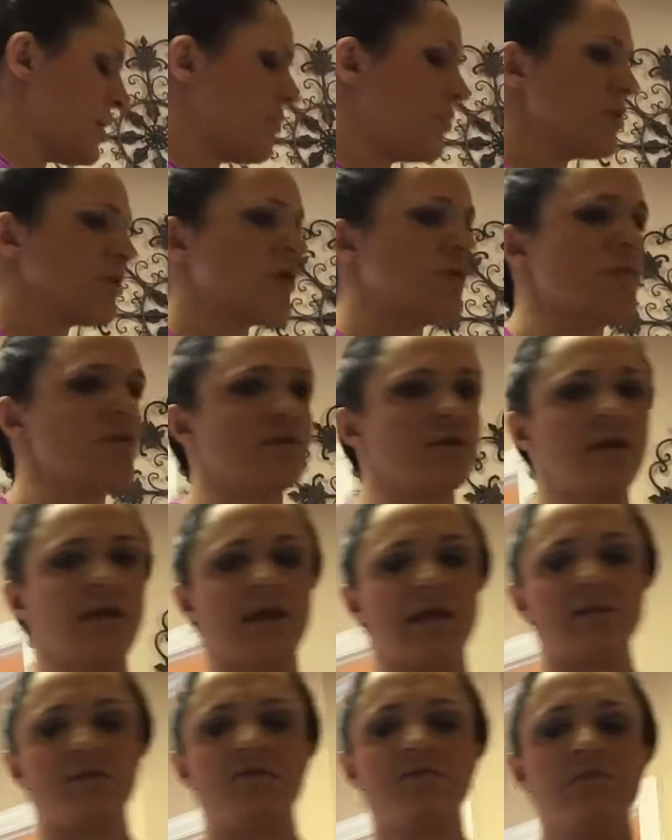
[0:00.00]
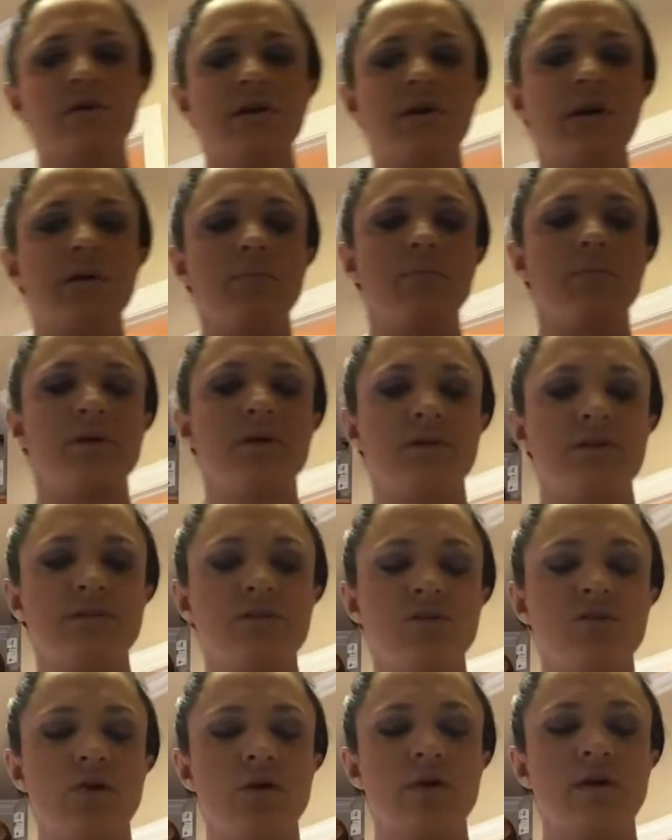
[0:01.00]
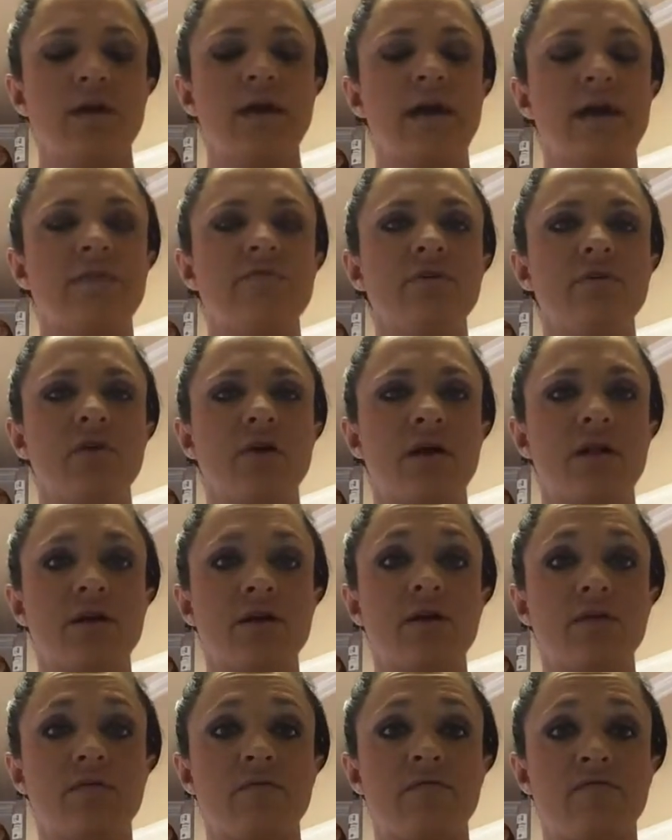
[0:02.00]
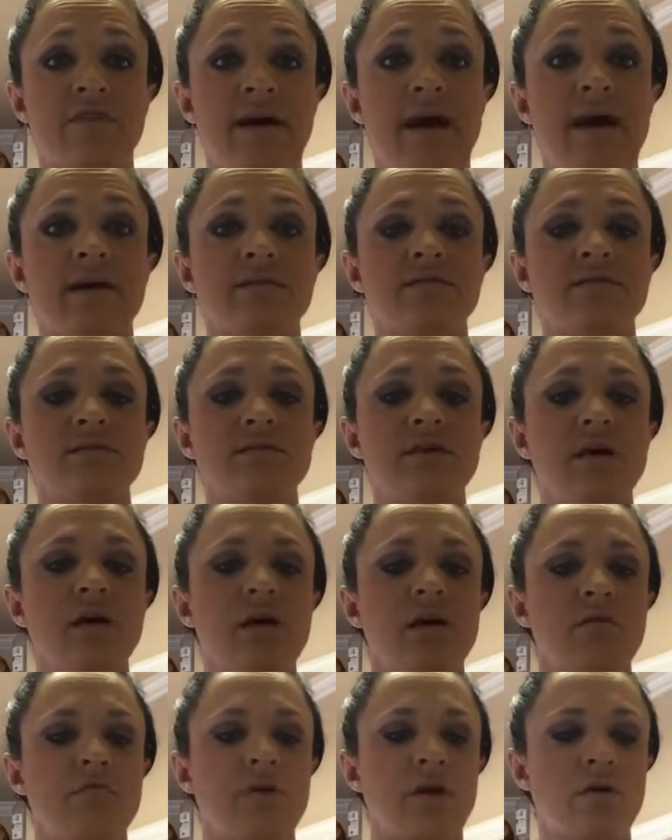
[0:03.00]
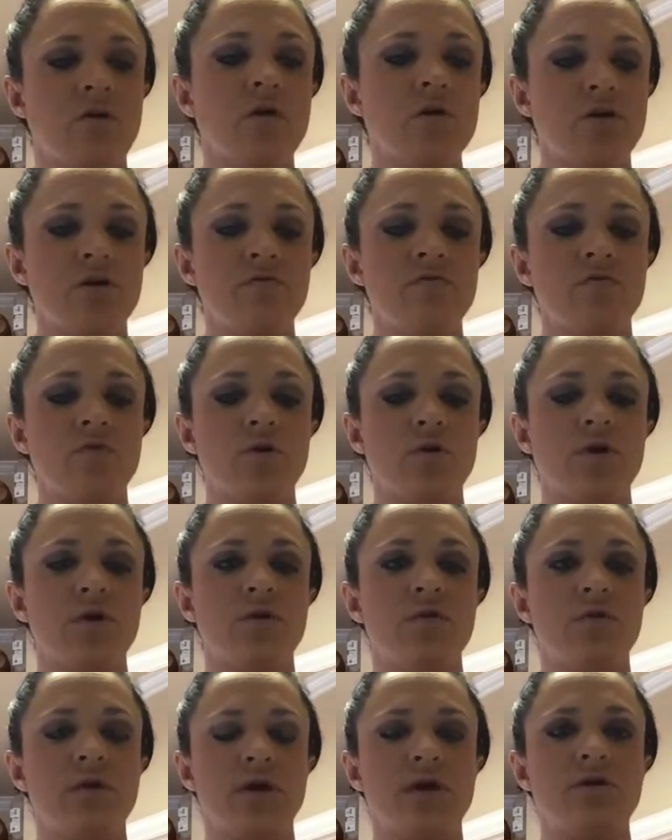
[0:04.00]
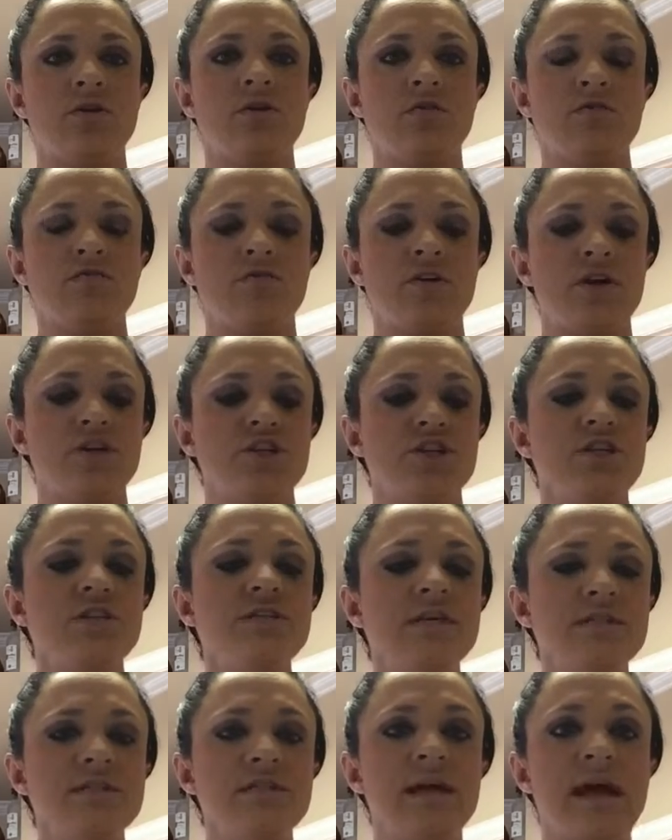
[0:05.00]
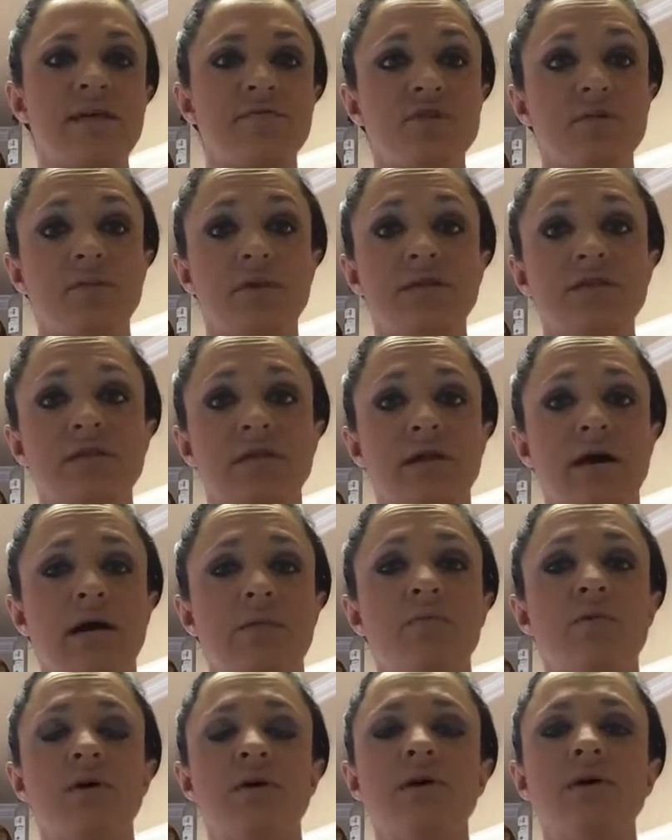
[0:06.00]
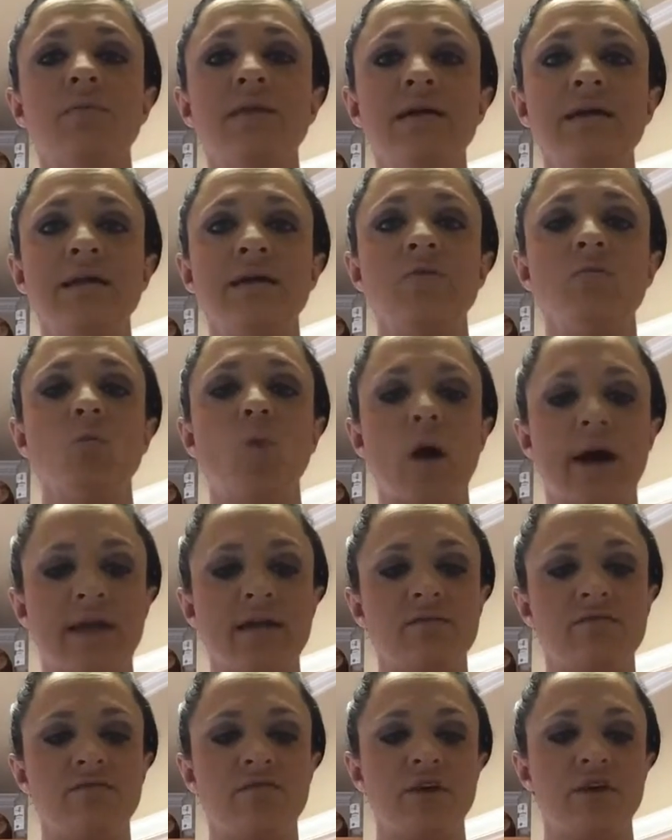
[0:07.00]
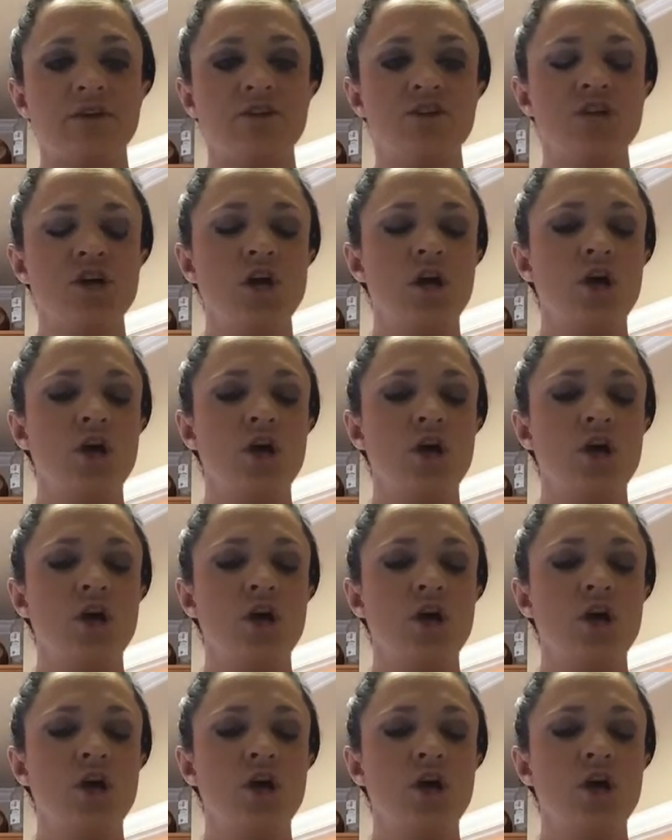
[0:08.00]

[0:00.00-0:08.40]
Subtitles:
I'm going to go with 1/8 of a cup because you already have a lot of fats that are good for you in your fish. And it doesn't have to be tilapia. It could be any white fish.